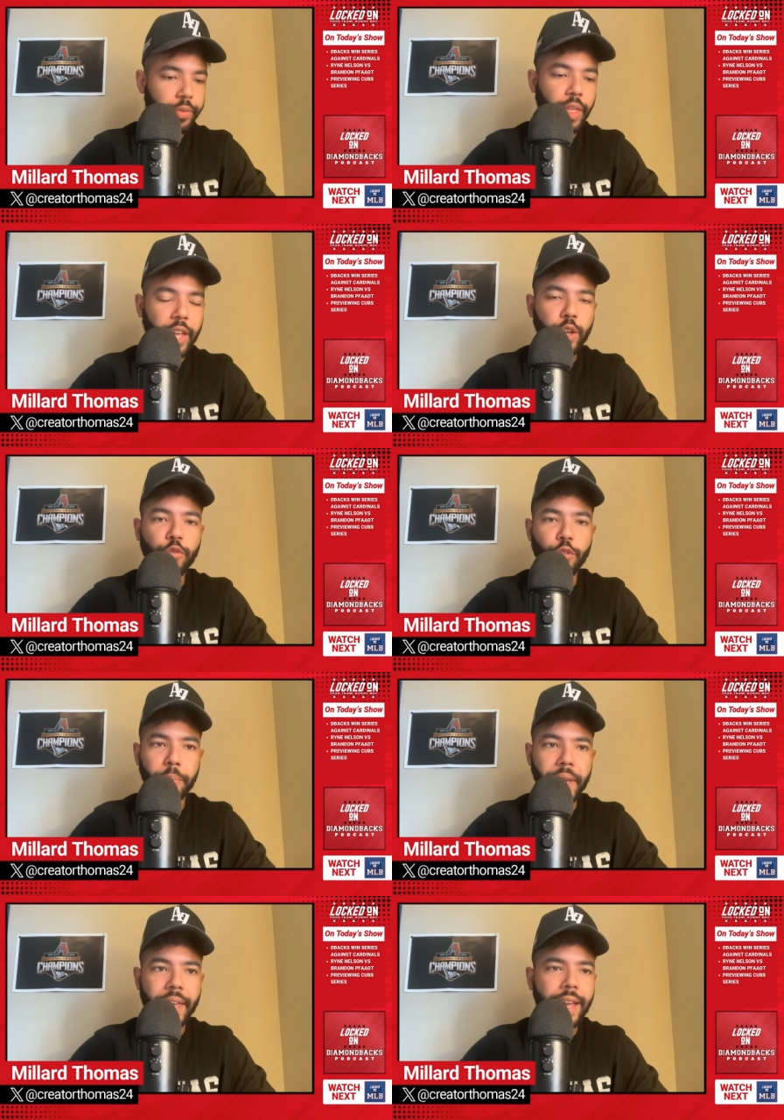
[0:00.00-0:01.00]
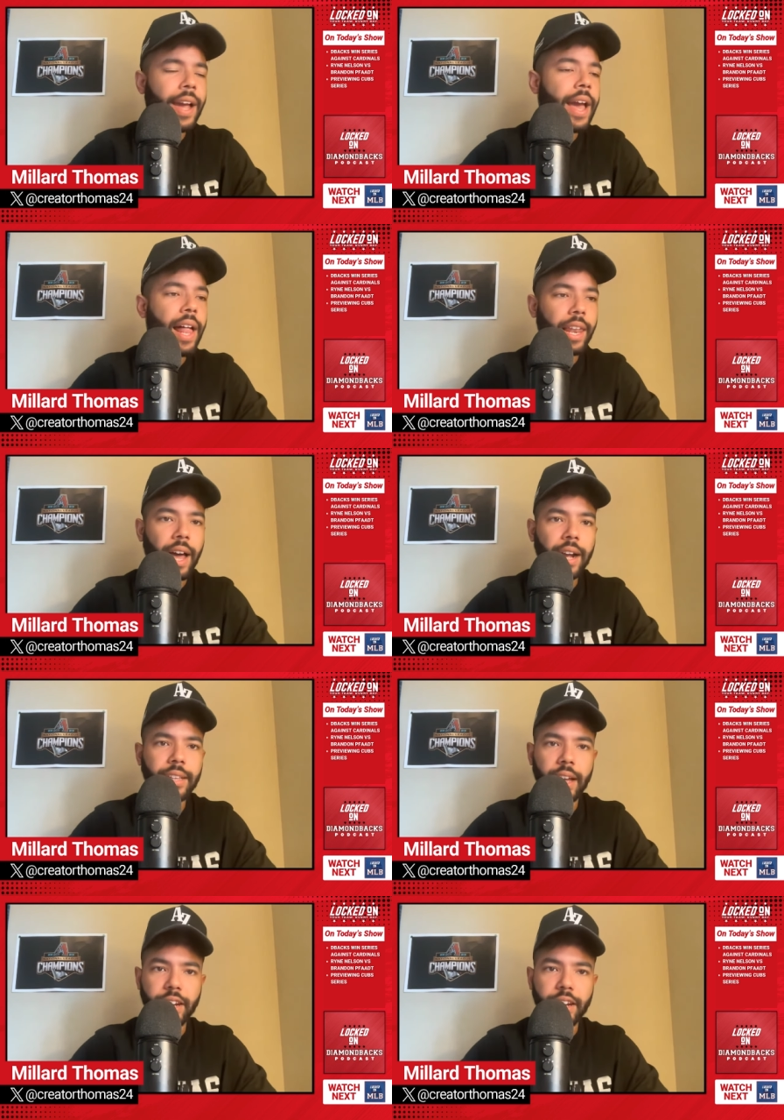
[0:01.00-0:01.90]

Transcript: Thank you for making Locked On